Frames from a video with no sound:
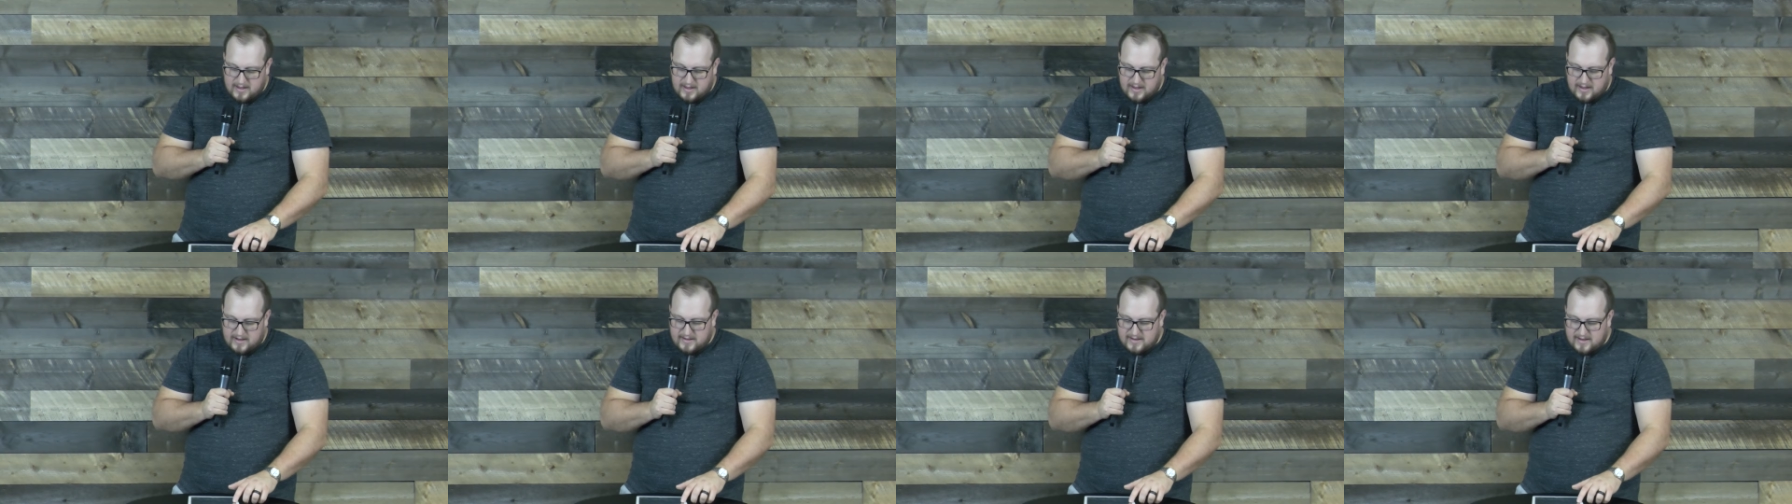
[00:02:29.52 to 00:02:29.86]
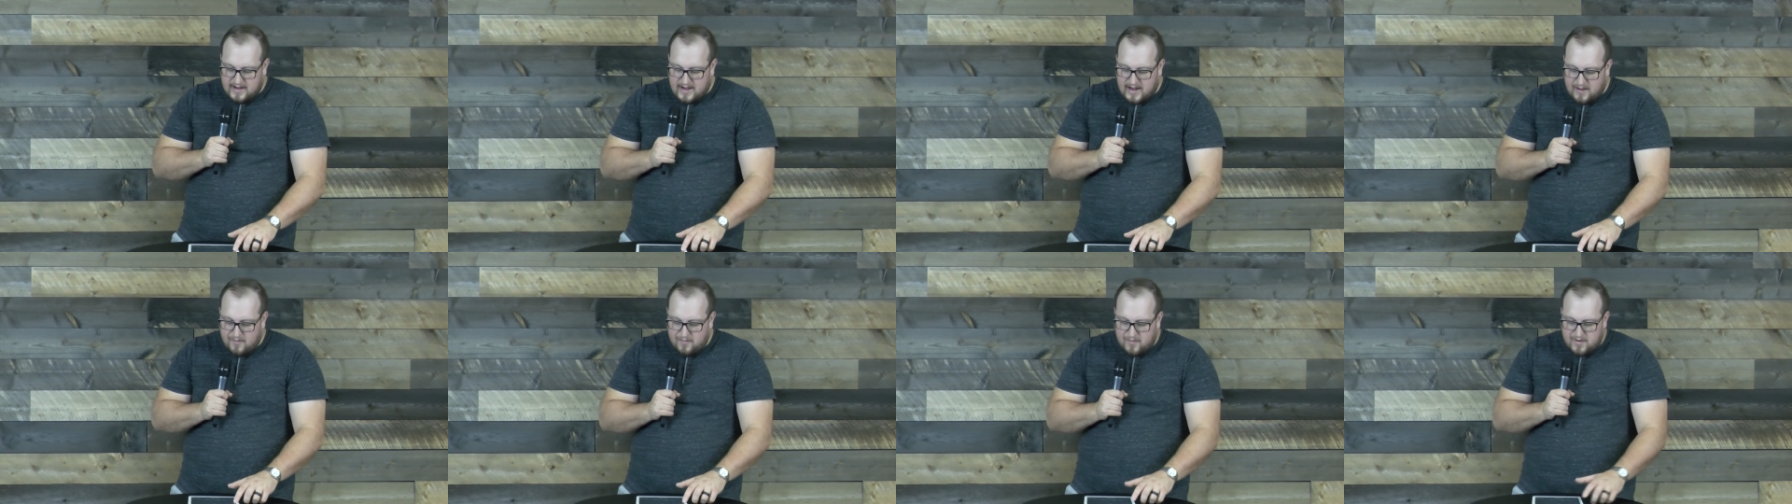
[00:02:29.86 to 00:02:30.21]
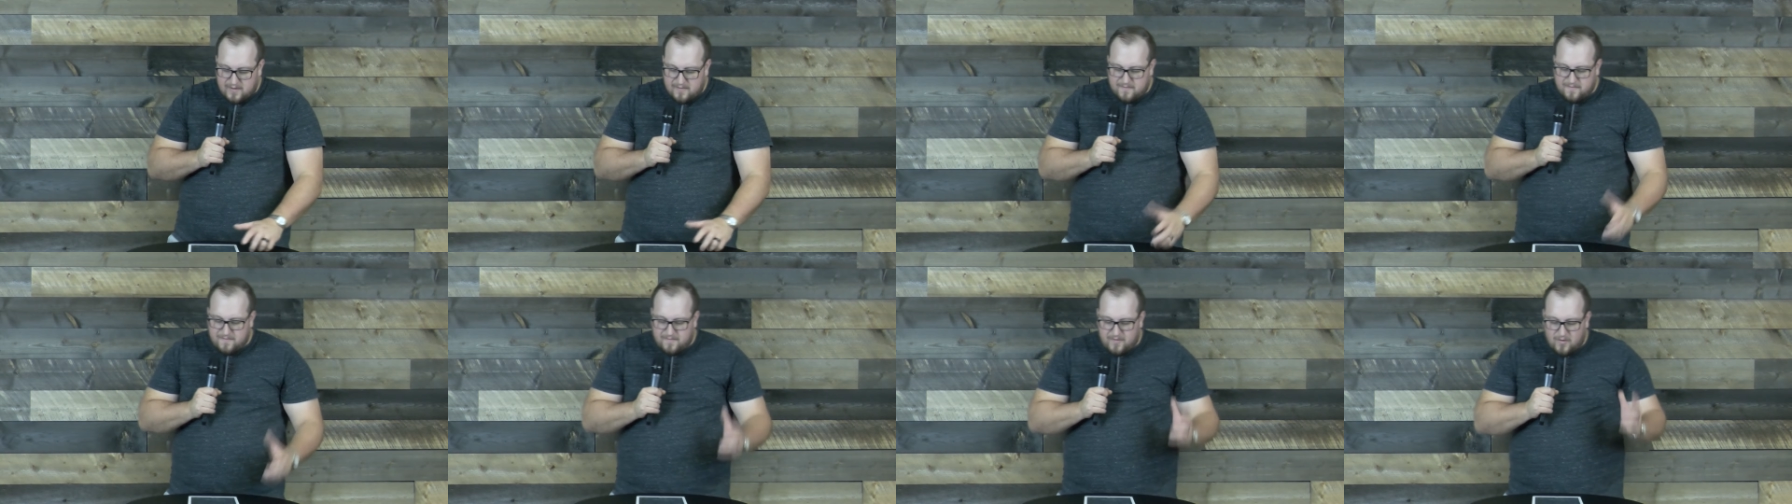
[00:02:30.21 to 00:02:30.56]
And tonight I
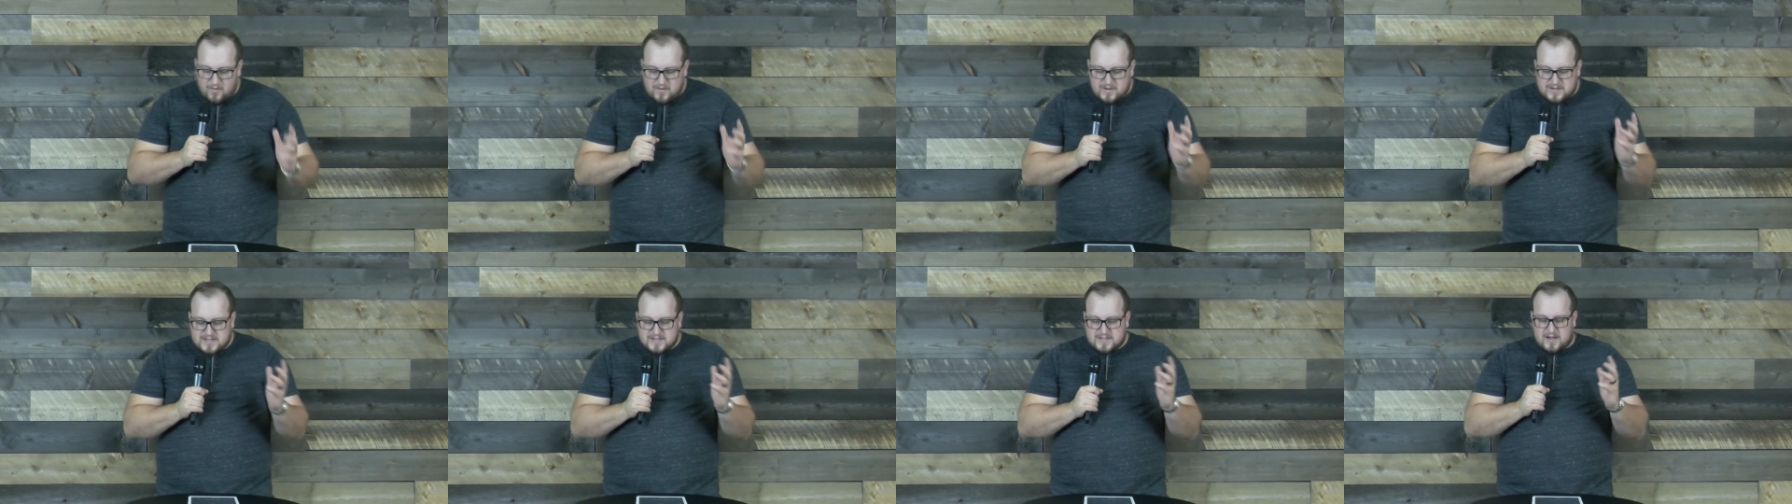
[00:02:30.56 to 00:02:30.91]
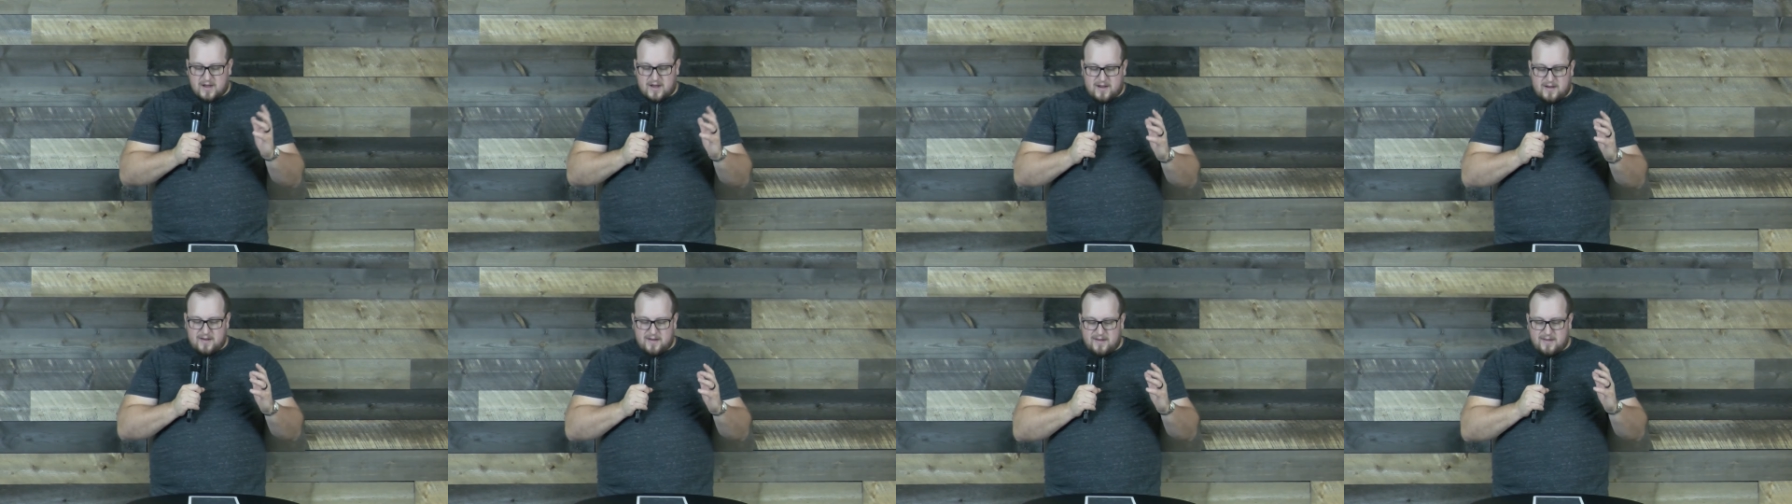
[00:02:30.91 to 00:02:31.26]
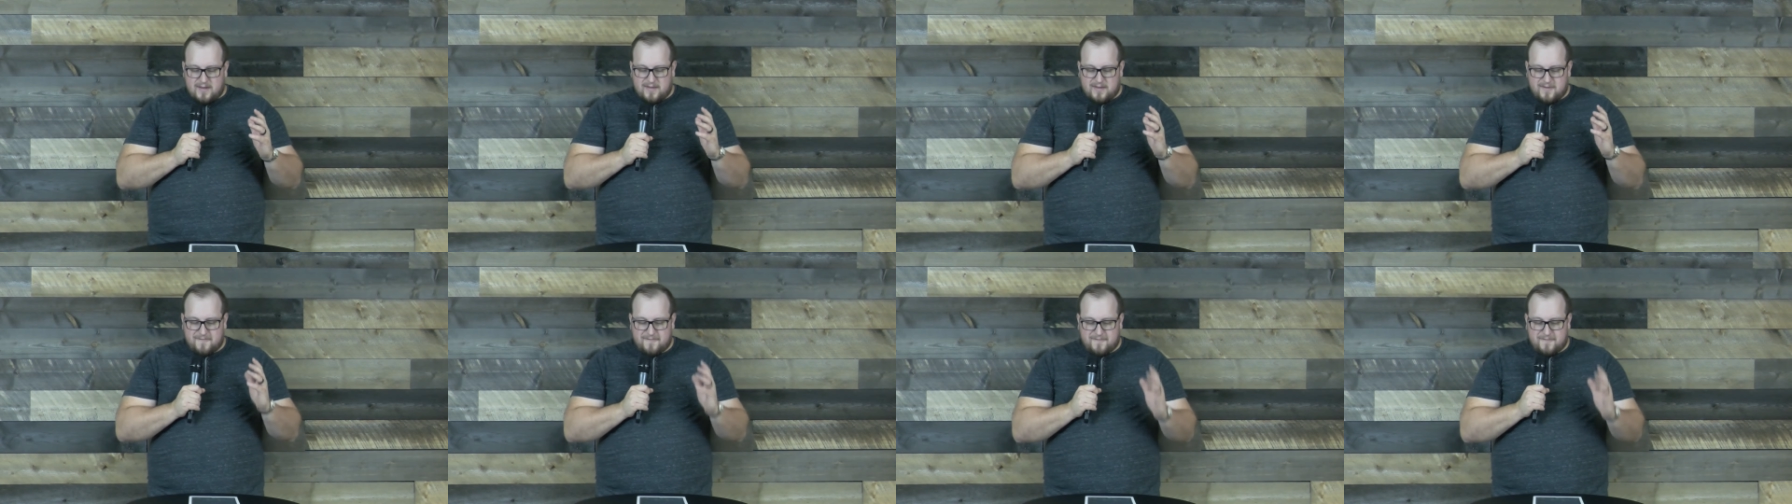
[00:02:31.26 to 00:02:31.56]
want to focus on the